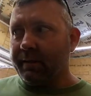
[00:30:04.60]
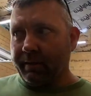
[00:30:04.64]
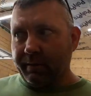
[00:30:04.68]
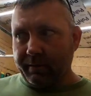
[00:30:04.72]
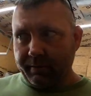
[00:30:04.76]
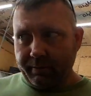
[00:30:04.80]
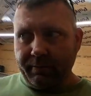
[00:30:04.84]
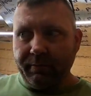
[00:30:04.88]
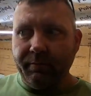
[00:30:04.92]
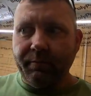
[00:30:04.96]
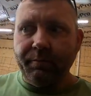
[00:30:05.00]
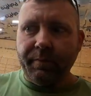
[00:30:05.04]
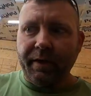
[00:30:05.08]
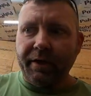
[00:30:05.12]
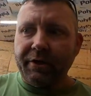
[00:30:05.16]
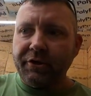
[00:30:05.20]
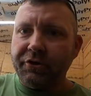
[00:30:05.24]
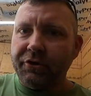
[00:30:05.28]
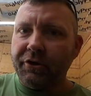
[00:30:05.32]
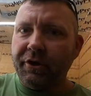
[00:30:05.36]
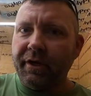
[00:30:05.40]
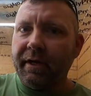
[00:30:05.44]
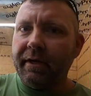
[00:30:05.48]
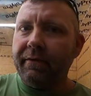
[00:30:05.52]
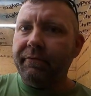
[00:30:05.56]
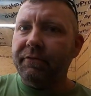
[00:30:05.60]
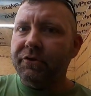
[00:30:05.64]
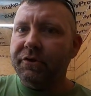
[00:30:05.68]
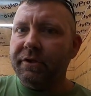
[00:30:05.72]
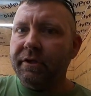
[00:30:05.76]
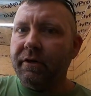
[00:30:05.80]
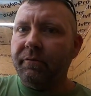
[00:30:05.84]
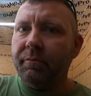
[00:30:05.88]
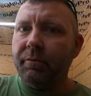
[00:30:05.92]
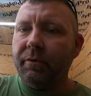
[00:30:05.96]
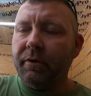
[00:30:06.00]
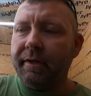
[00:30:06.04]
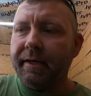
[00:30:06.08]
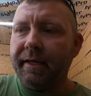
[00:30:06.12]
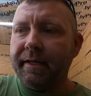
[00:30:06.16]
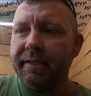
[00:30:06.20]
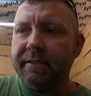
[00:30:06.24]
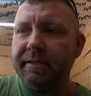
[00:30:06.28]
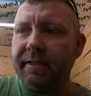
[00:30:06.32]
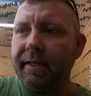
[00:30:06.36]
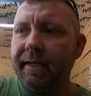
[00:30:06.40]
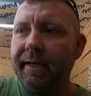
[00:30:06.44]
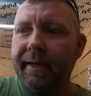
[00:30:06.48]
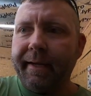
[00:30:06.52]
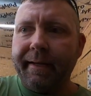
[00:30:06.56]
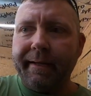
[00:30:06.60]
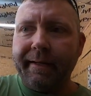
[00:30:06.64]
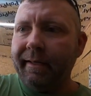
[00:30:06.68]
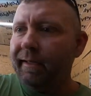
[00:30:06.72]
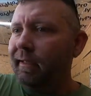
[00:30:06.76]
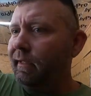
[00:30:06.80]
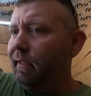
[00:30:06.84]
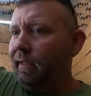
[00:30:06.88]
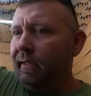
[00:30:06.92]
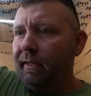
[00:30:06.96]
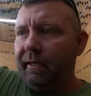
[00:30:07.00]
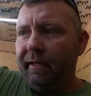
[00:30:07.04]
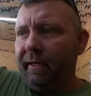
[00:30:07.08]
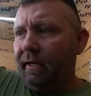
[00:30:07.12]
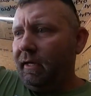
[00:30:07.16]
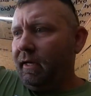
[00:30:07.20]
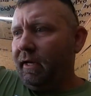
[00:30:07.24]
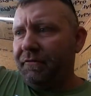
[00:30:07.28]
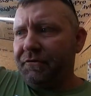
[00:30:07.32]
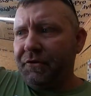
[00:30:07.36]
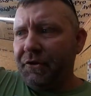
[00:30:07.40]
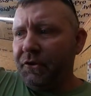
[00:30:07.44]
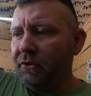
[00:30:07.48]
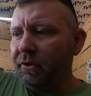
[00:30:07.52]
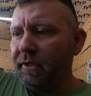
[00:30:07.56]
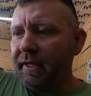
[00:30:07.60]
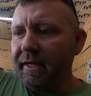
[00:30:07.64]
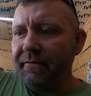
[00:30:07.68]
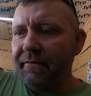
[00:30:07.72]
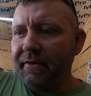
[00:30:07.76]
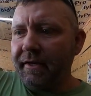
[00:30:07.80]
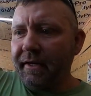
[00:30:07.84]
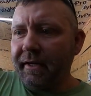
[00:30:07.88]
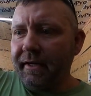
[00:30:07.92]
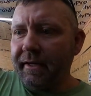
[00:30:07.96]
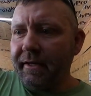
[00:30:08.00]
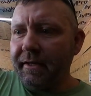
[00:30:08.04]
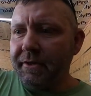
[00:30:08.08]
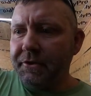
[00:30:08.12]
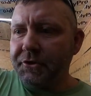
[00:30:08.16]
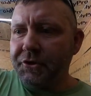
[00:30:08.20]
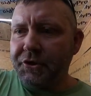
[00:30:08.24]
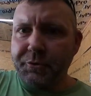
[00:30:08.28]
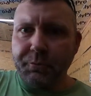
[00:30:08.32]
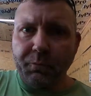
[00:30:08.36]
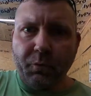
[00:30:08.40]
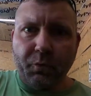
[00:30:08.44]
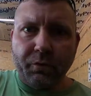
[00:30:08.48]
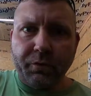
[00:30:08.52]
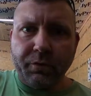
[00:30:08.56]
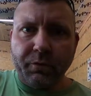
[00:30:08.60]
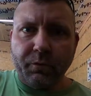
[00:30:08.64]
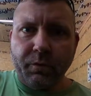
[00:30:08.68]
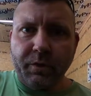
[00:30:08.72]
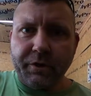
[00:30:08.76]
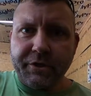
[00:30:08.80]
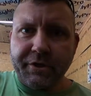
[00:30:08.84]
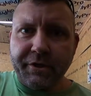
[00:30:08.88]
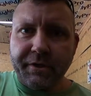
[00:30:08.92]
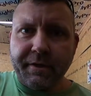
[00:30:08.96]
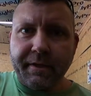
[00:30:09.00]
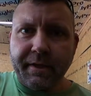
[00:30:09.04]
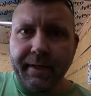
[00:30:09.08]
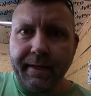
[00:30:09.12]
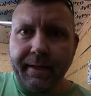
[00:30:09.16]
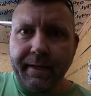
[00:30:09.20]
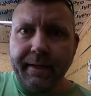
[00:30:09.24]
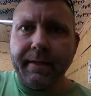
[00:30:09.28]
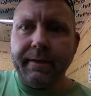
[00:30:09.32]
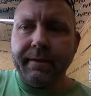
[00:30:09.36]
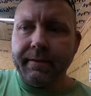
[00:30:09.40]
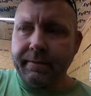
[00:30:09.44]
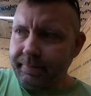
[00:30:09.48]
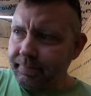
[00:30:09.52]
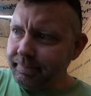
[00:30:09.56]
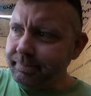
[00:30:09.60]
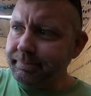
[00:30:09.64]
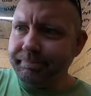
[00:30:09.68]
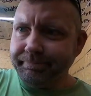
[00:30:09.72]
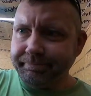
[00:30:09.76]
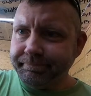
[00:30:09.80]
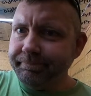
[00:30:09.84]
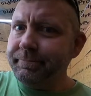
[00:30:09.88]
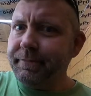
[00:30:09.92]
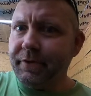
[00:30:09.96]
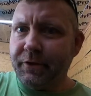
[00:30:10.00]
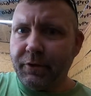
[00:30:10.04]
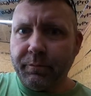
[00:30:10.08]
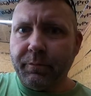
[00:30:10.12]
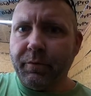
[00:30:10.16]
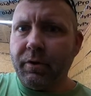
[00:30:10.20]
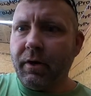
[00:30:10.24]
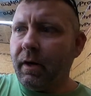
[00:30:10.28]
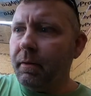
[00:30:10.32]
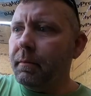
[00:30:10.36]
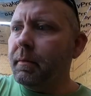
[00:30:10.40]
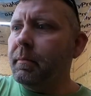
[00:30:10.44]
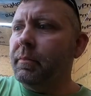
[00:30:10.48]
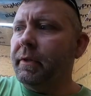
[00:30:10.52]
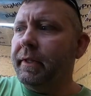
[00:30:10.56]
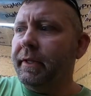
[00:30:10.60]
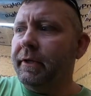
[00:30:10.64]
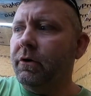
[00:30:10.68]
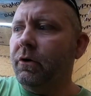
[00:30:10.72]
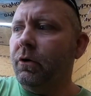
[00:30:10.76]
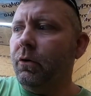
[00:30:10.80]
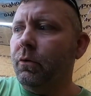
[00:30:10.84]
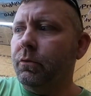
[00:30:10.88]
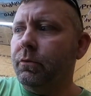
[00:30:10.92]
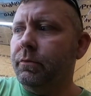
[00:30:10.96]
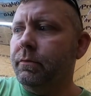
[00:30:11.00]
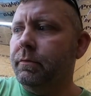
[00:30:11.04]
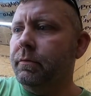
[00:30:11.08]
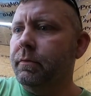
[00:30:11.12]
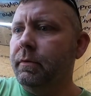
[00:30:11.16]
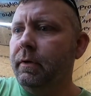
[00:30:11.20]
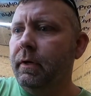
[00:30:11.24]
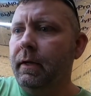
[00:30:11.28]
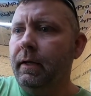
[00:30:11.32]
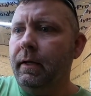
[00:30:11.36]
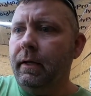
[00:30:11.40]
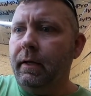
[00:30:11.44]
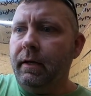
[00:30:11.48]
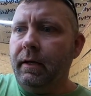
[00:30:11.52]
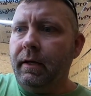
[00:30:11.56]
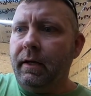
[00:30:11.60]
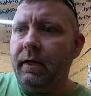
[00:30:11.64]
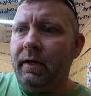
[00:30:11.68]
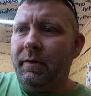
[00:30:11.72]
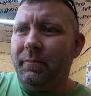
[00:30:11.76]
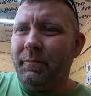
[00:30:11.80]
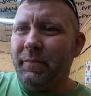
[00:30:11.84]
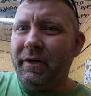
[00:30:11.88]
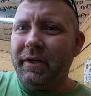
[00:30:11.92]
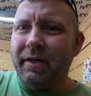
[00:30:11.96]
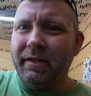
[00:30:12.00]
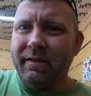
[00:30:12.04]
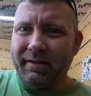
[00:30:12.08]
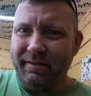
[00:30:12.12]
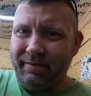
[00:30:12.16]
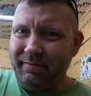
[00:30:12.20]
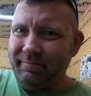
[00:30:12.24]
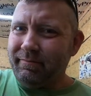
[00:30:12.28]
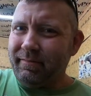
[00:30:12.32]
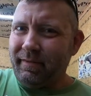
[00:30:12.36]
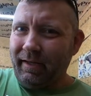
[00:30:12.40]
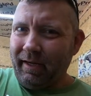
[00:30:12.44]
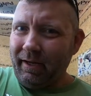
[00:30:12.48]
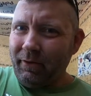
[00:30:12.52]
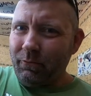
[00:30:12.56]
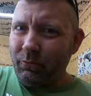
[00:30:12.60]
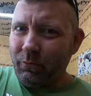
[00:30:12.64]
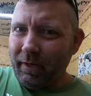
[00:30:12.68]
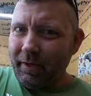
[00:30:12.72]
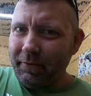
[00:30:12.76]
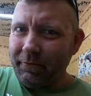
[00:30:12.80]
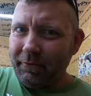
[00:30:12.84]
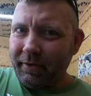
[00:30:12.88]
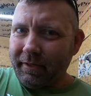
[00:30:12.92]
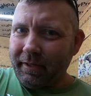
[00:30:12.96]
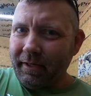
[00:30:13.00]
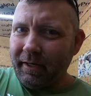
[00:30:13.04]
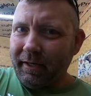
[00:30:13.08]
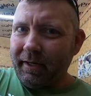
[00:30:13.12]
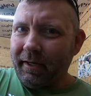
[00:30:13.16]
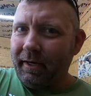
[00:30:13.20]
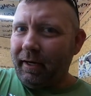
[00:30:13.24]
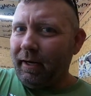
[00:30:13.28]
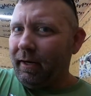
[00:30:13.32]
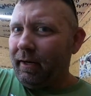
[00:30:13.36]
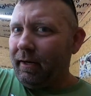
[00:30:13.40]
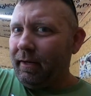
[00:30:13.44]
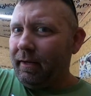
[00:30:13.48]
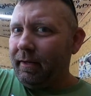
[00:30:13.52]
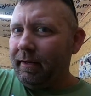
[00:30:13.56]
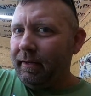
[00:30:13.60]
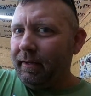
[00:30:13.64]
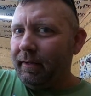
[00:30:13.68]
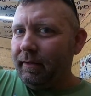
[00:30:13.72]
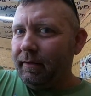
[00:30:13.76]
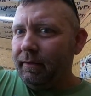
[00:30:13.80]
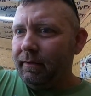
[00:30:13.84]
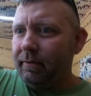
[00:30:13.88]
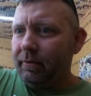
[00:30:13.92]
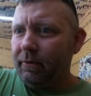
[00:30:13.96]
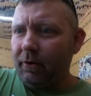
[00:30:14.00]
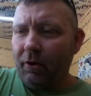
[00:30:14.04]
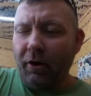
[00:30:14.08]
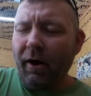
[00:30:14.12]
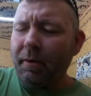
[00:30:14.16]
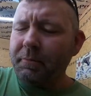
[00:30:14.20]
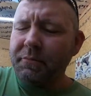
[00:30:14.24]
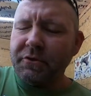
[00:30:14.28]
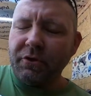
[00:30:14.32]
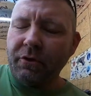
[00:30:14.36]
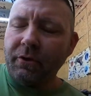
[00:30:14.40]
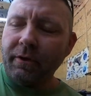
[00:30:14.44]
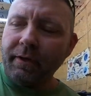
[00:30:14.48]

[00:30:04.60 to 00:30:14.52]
So make sure you give yourself plenty of slack. If you leave 1 inch more than what you think, you're probably golden. But I'd rather cut it high or I'm